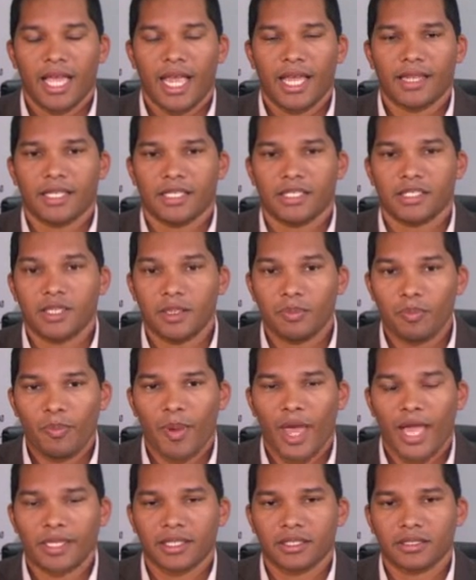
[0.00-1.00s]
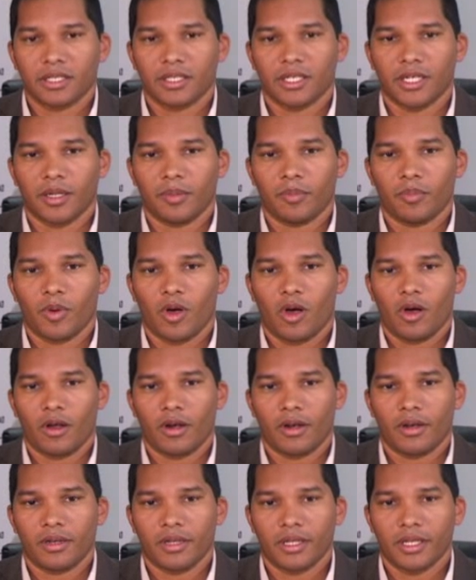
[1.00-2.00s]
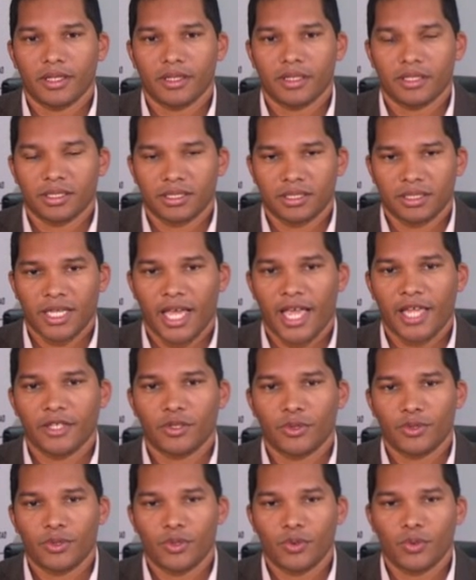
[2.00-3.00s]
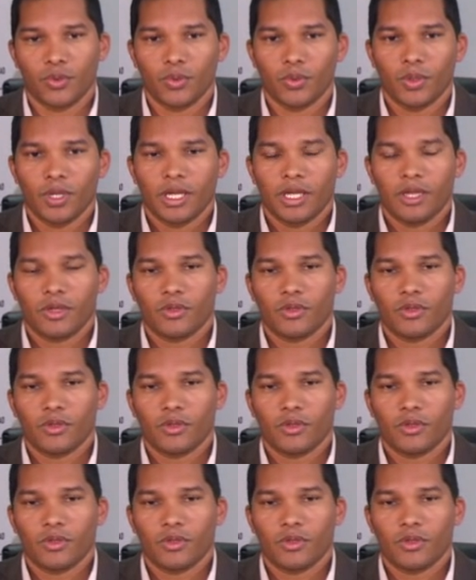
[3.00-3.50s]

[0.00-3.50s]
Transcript: and its impact on the society through